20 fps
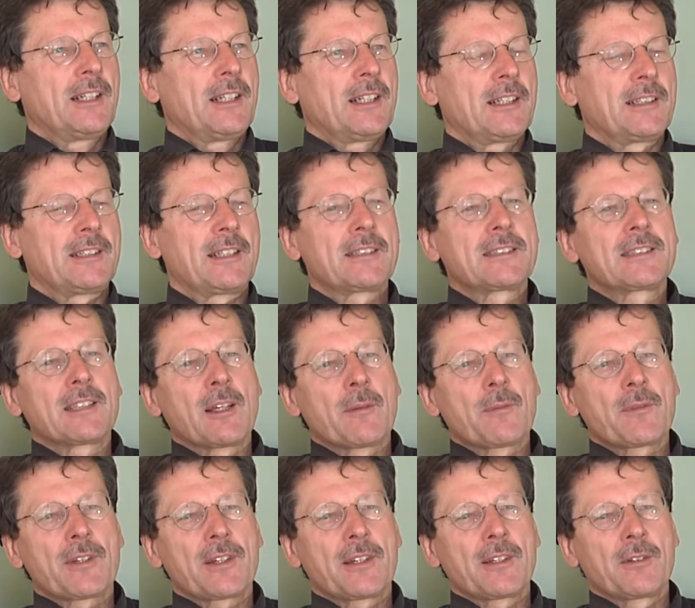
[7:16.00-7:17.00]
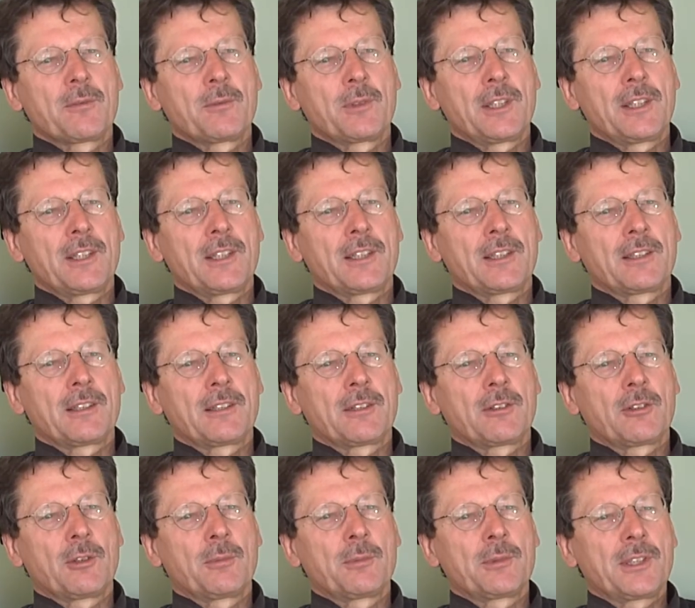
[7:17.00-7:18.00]
And that's something we in
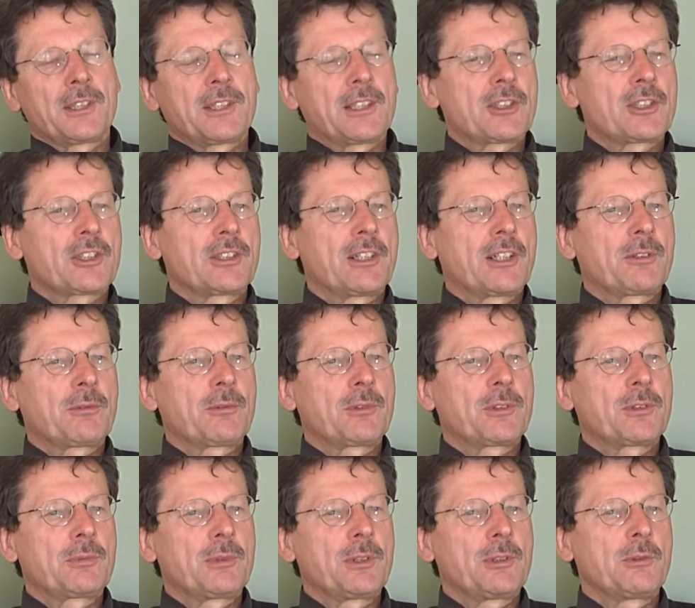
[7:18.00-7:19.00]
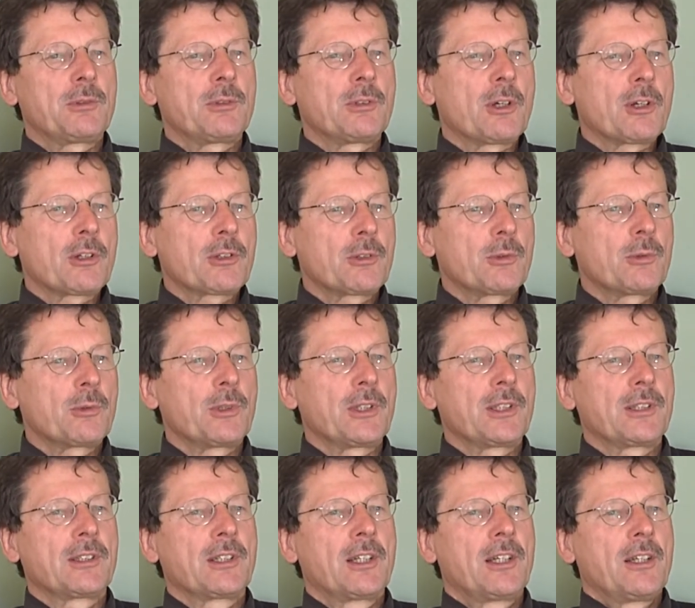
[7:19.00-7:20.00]
communication networks, we do not do
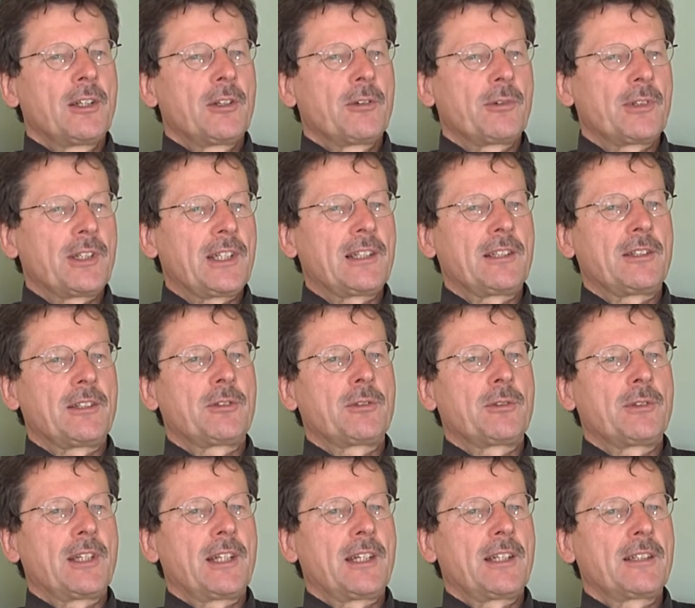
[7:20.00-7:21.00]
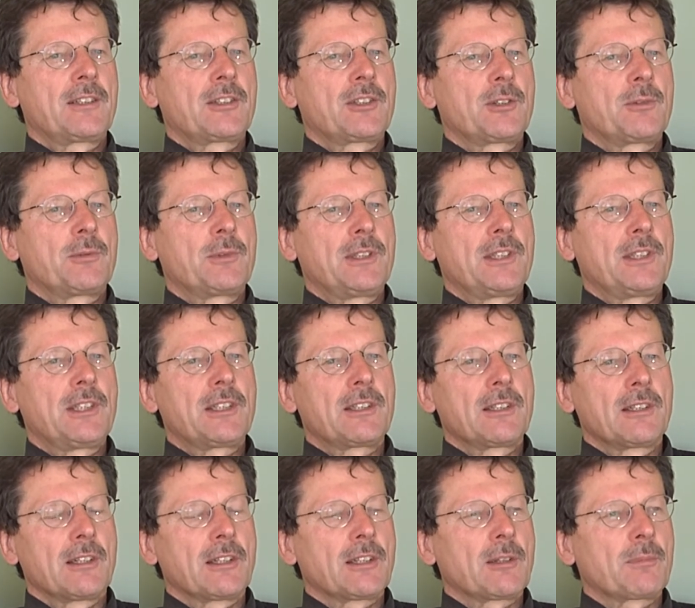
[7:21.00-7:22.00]
it really today. So we
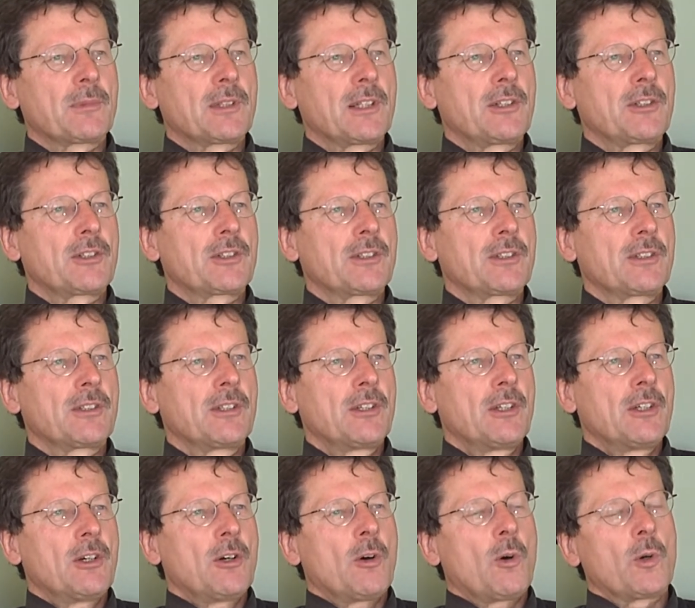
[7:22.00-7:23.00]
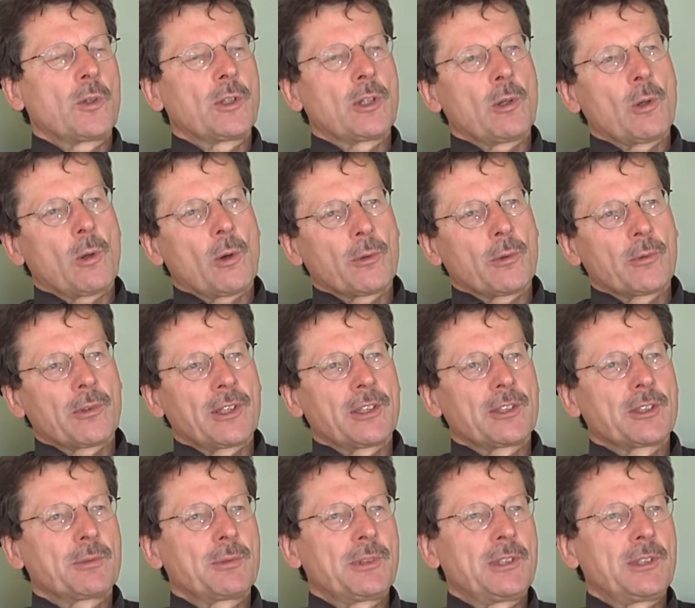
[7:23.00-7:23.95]
need an adaptation on a long range.